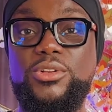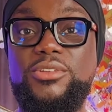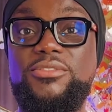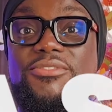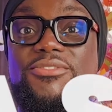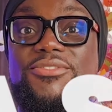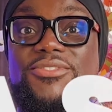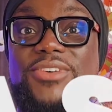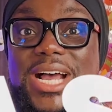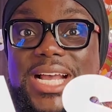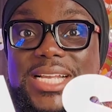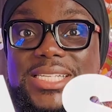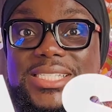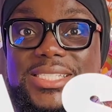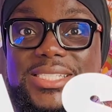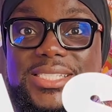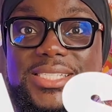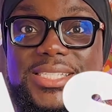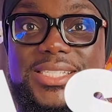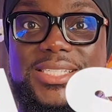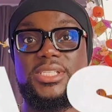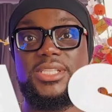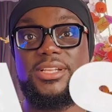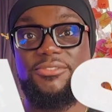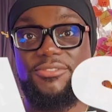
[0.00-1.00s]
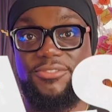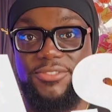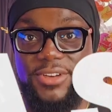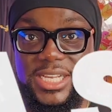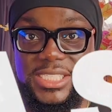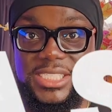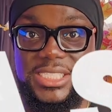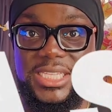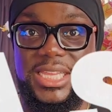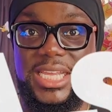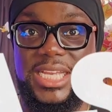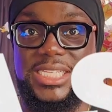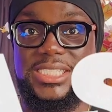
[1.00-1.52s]
FAST. The
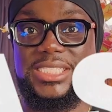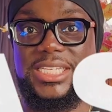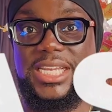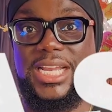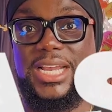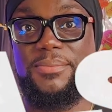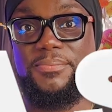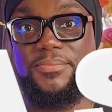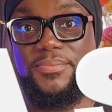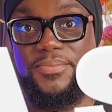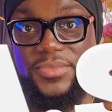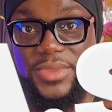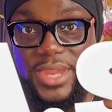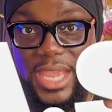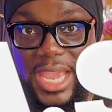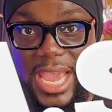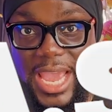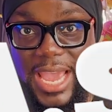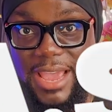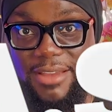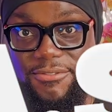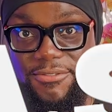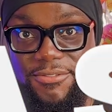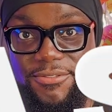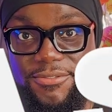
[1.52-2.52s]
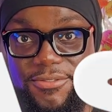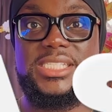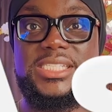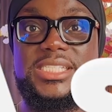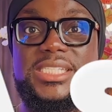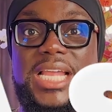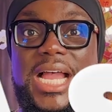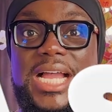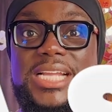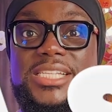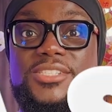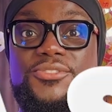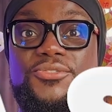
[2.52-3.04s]
first letter, F,
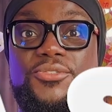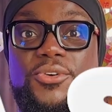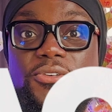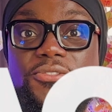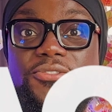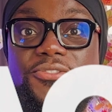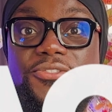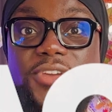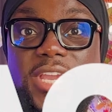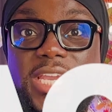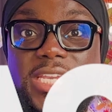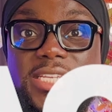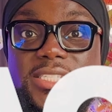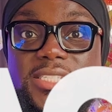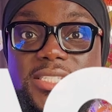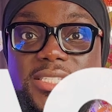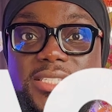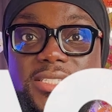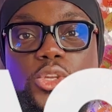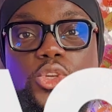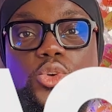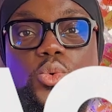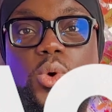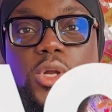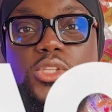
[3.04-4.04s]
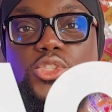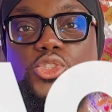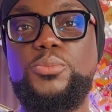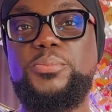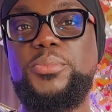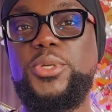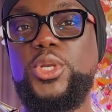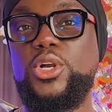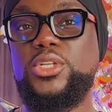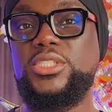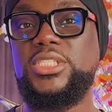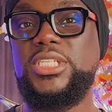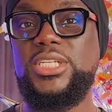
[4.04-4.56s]
stands for face. You want to be
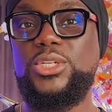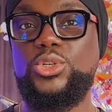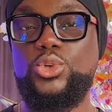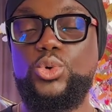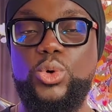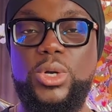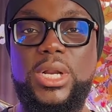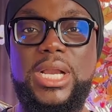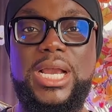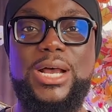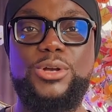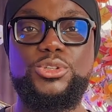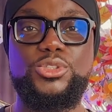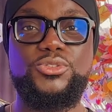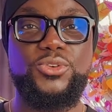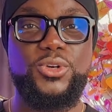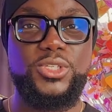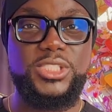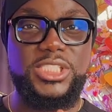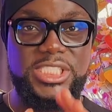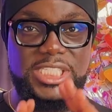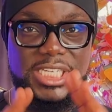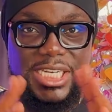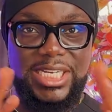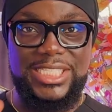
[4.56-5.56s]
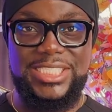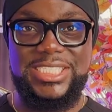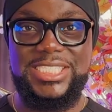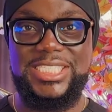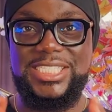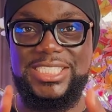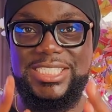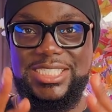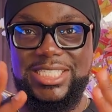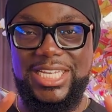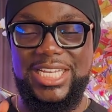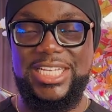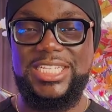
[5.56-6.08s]
on the lookout for
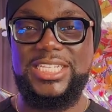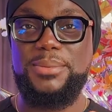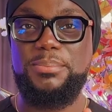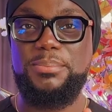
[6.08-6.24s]
changes in the